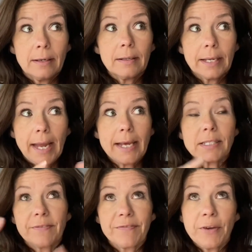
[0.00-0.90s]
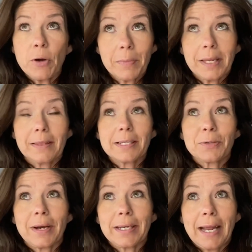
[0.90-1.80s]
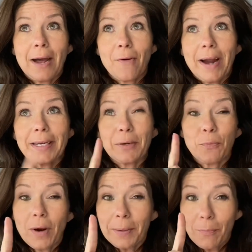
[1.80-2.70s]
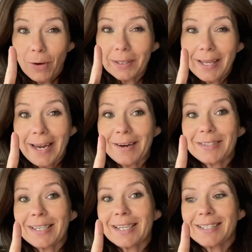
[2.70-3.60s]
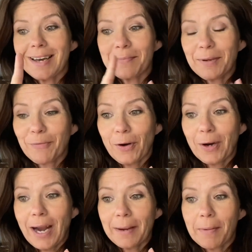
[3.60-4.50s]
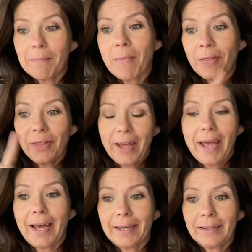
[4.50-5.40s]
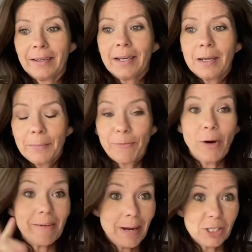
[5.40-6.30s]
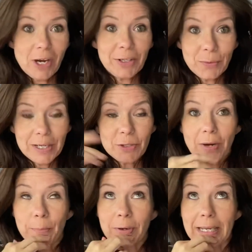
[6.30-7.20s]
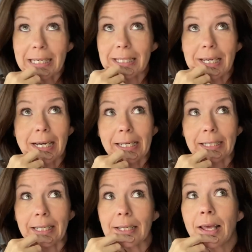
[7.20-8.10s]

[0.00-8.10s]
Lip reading: Like as of filming this right now, I need one more layout to get done before I'm a month ahead, before I have my January scrapbooking done,